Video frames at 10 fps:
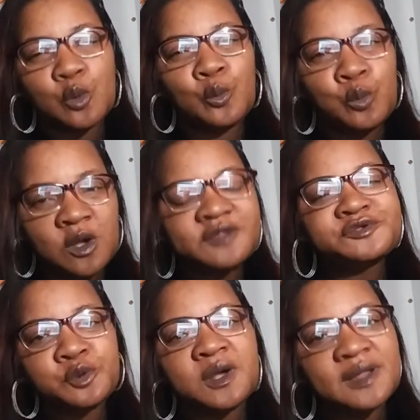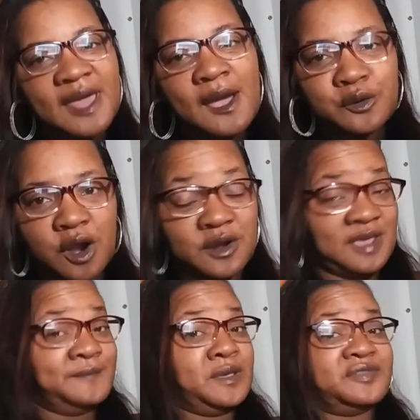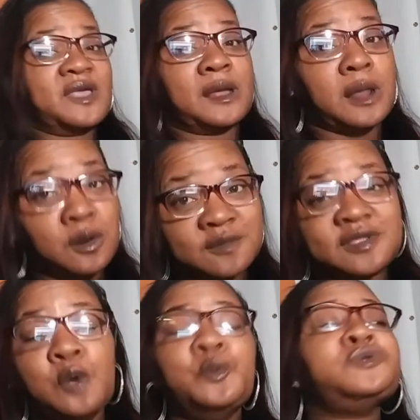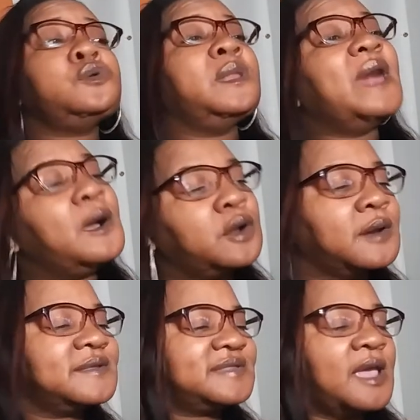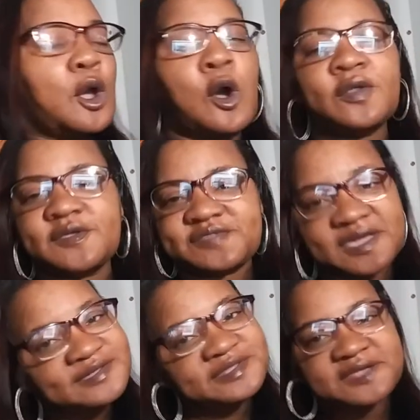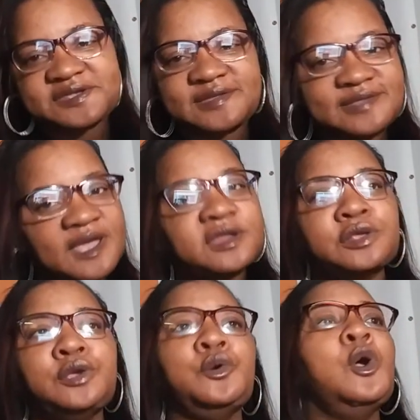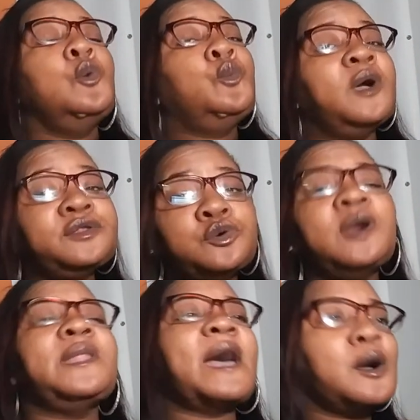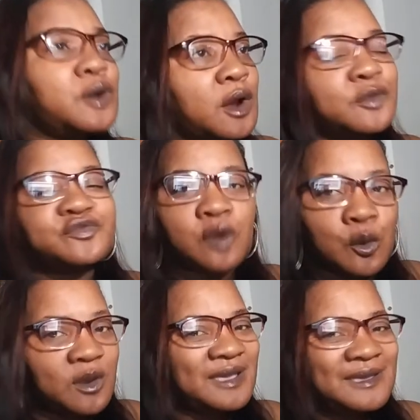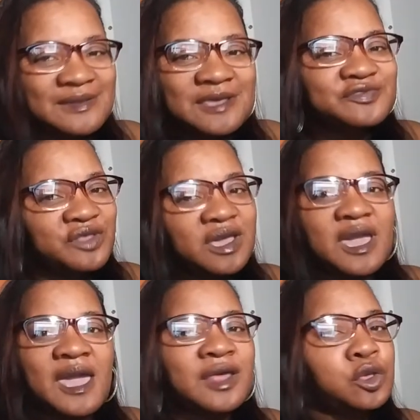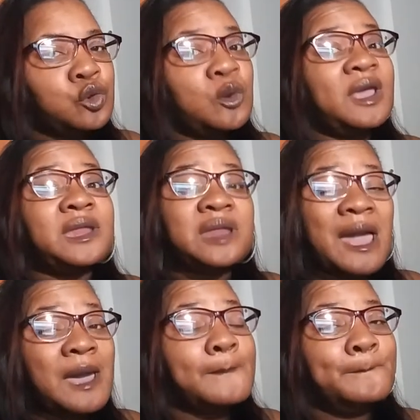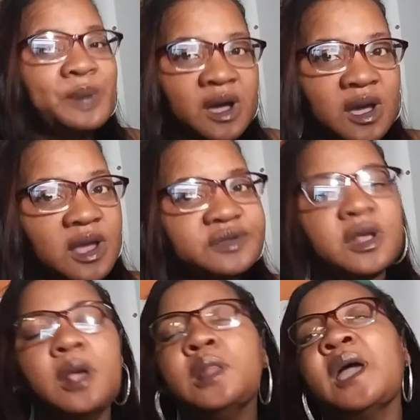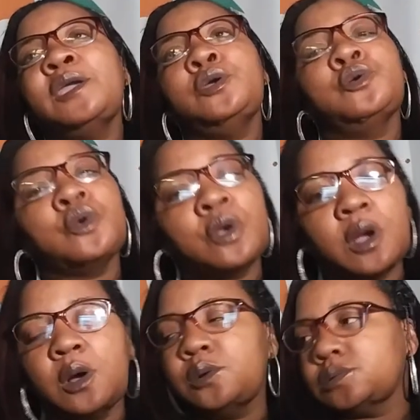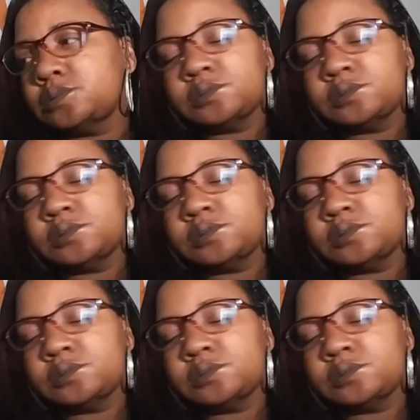would you allow her to even get that close? Would you allow her to say all the things that she said to you? Would you allow her to throw anything at you and not budge? Like, girl,